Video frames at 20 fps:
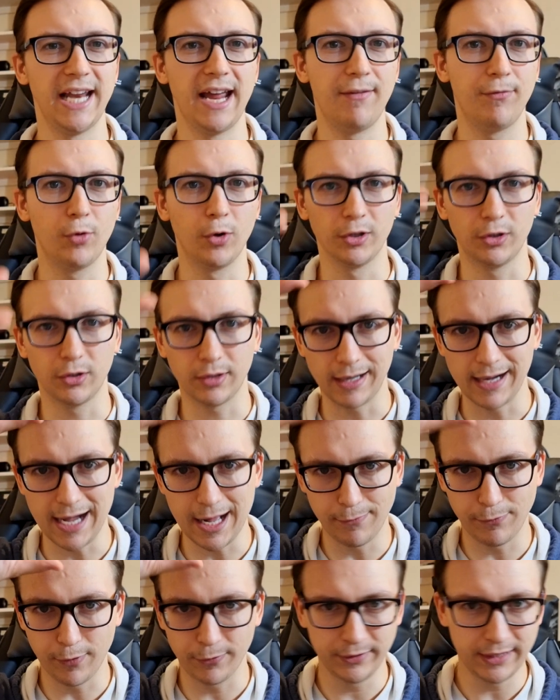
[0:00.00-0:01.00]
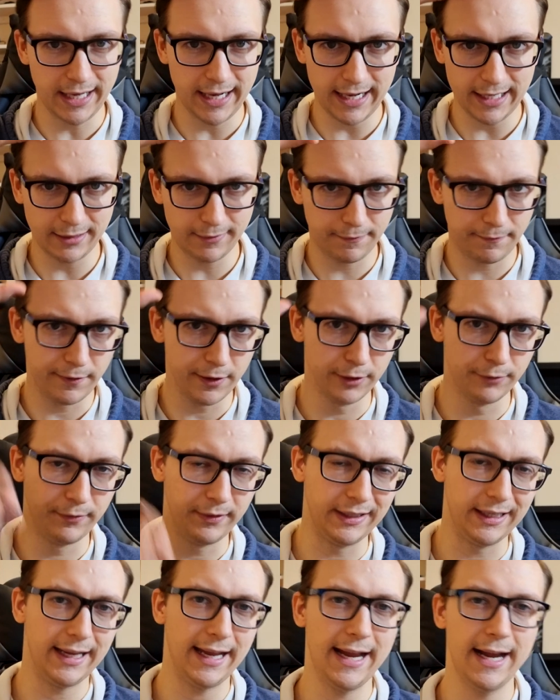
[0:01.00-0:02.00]
I've got half of the head filled
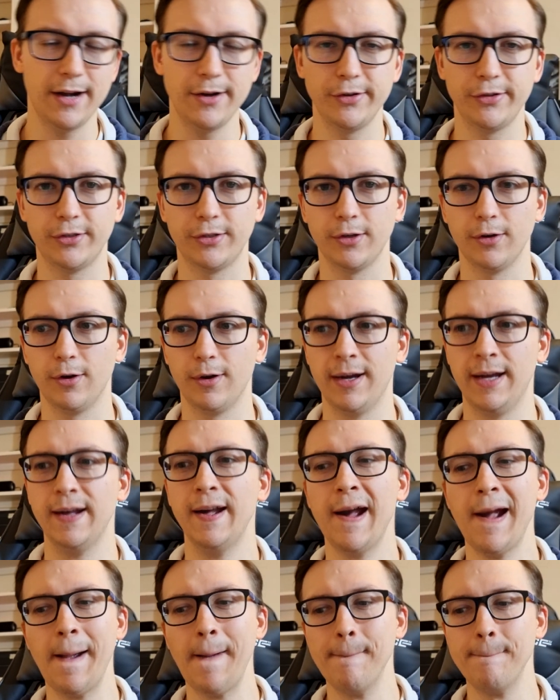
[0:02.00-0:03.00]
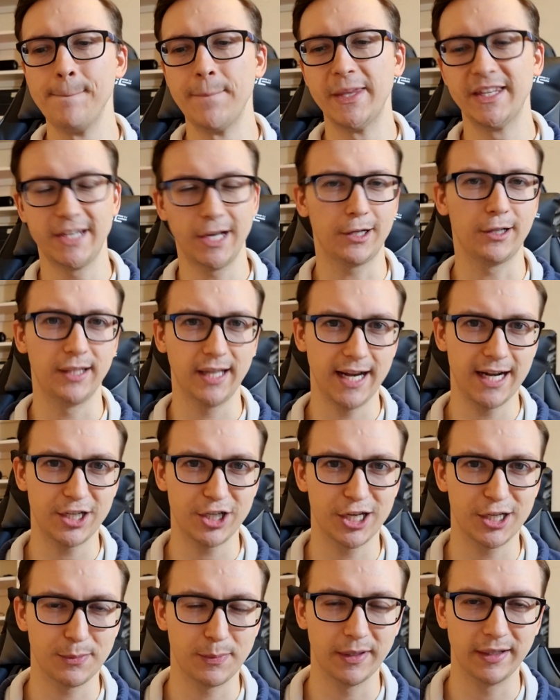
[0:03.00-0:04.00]
with hair, so second hair
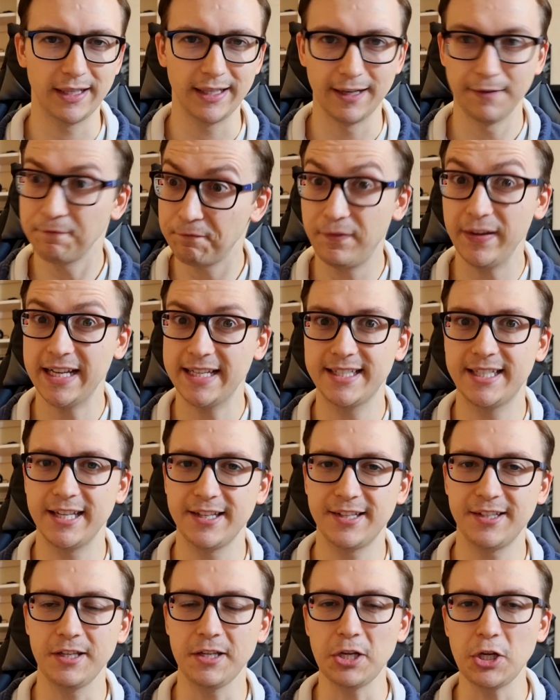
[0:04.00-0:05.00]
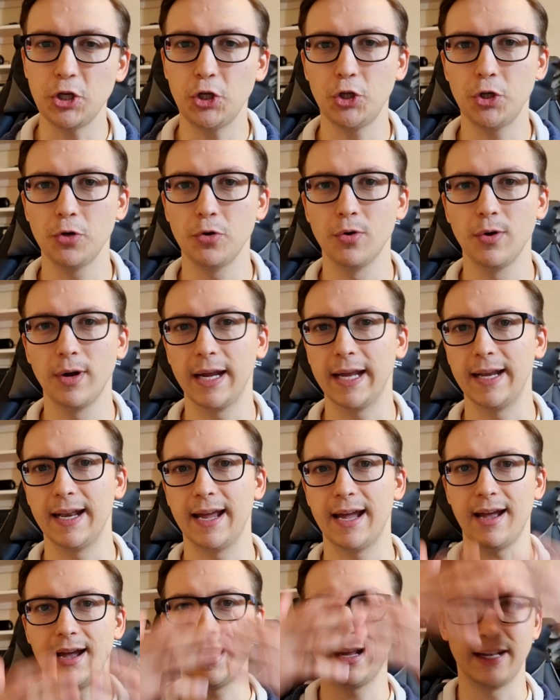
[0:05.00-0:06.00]
transplant gonna fix this issue. I'm
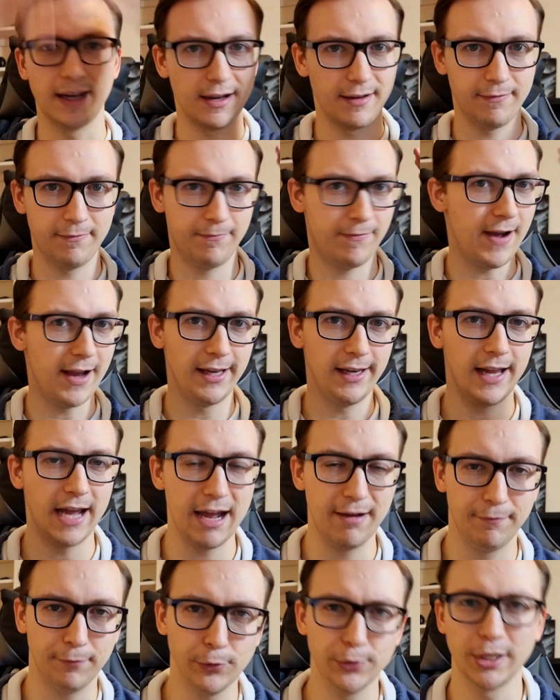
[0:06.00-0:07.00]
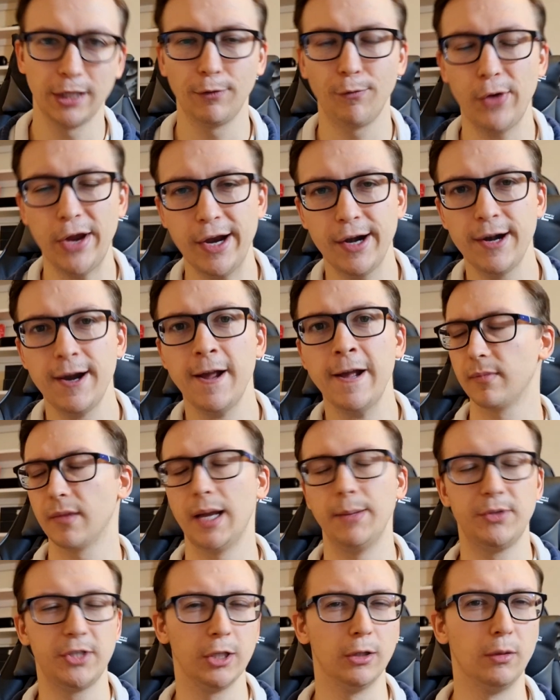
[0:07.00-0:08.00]
gonna finally have full set of hair.
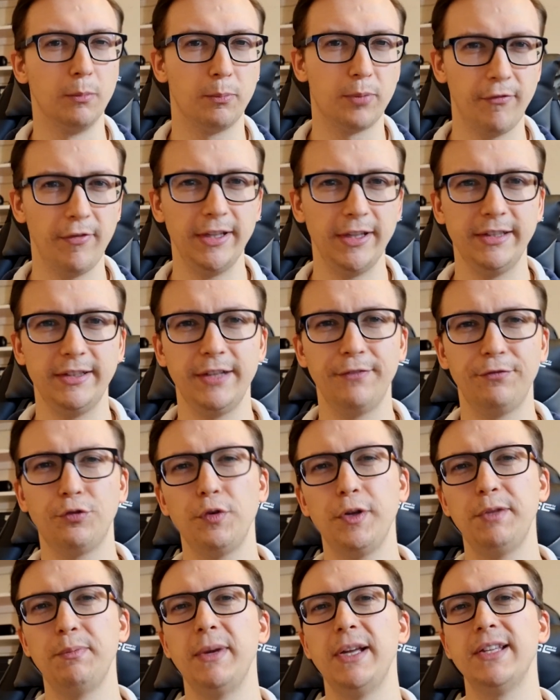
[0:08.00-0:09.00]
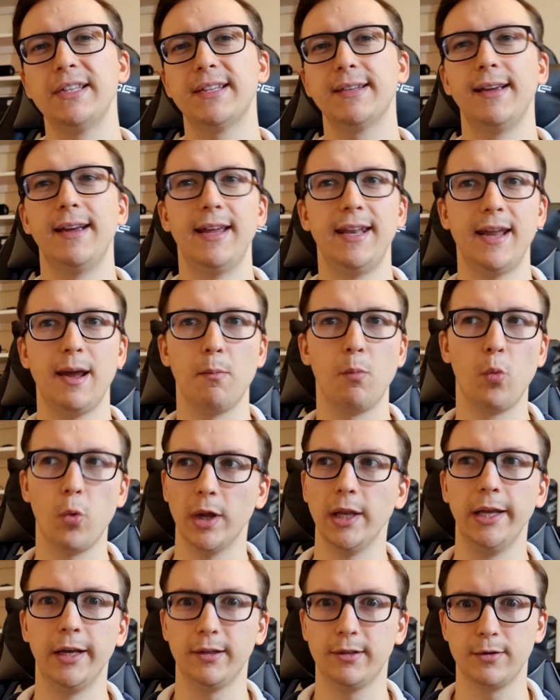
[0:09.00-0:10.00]
I'm still on preventive treatments, and I'm
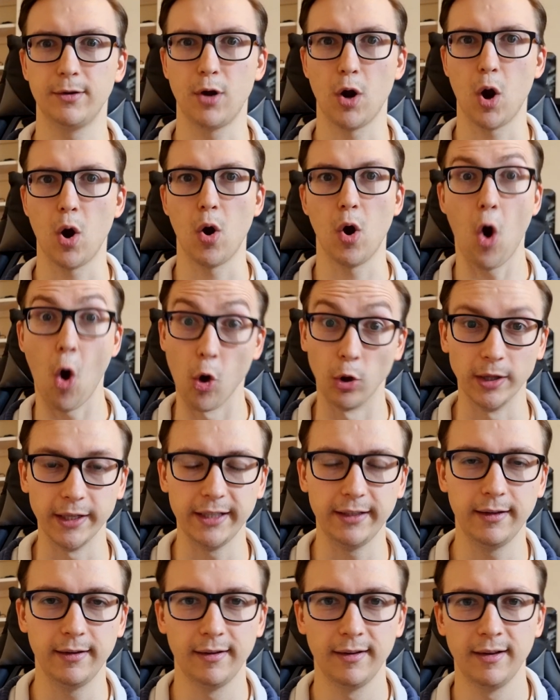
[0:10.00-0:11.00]
willing to go all in